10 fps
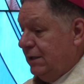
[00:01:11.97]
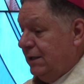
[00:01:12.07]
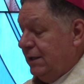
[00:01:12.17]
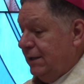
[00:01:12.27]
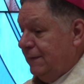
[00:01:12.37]

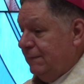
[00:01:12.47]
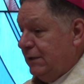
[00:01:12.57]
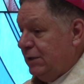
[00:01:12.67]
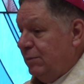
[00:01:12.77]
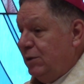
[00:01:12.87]
Um,
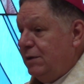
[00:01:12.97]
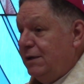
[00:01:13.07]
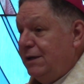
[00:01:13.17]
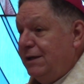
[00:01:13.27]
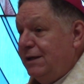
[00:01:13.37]
the
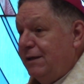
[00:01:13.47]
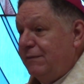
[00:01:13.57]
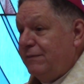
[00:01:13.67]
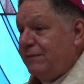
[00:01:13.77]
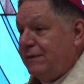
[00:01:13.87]
community
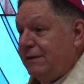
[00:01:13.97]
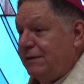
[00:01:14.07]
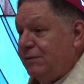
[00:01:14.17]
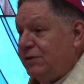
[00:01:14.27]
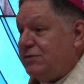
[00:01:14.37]
of
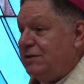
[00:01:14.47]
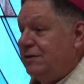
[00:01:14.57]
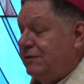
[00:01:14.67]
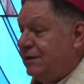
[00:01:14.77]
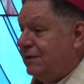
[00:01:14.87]

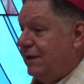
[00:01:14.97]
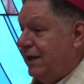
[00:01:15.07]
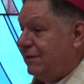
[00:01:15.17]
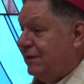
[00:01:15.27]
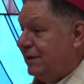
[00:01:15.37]
Christians and
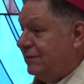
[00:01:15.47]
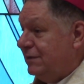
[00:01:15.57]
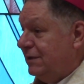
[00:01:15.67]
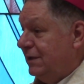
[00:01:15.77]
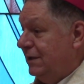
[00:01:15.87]

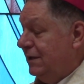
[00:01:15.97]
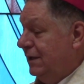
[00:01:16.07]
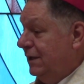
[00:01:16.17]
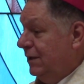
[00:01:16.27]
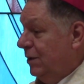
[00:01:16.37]
Catholics in the
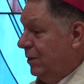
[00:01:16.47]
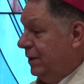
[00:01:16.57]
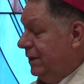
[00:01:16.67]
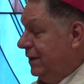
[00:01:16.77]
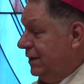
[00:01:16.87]

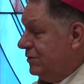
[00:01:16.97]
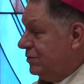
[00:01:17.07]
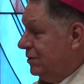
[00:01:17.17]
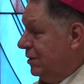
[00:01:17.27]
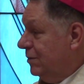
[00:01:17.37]
Holy Land,
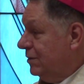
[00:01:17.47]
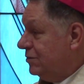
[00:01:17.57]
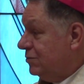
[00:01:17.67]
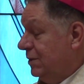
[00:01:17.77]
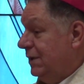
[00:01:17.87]
as you know,
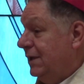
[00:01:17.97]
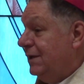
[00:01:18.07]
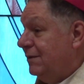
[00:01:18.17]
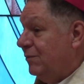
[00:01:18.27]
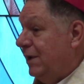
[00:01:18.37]
is
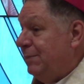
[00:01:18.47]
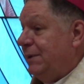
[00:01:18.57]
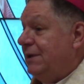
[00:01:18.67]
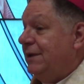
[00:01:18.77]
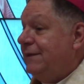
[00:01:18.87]
shrinking
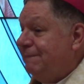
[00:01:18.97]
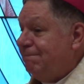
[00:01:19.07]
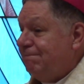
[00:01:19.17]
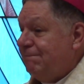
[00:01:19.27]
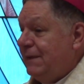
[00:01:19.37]
rapidly.
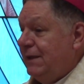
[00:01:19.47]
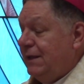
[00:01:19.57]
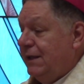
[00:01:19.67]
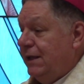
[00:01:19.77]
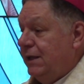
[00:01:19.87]

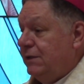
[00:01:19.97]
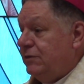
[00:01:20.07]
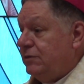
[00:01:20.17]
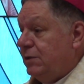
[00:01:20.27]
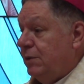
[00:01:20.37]

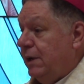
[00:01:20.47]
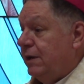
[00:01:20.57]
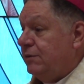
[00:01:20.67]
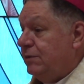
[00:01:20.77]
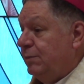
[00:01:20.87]
And so
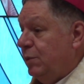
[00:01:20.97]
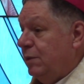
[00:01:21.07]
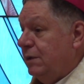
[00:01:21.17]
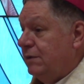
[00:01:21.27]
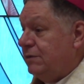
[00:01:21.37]
our
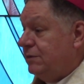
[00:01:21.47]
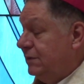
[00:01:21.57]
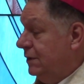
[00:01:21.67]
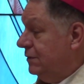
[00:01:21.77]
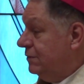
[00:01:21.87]
support
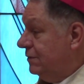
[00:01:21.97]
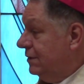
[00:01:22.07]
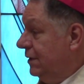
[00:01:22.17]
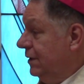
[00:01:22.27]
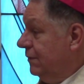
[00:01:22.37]
is,
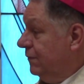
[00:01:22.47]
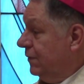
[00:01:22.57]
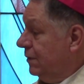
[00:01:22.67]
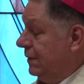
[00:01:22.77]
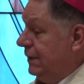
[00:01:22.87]
is
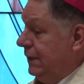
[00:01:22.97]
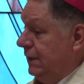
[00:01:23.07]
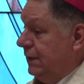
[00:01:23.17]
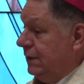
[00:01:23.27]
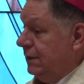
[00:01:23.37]
very
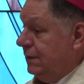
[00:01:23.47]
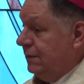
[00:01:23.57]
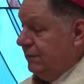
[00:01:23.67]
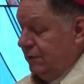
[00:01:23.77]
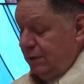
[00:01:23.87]
needed,
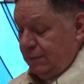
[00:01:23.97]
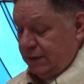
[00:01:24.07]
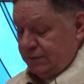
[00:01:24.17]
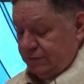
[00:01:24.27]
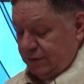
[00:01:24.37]
very
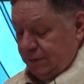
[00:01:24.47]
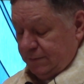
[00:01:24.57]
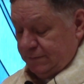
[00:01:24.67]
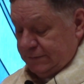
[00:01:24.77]
much so.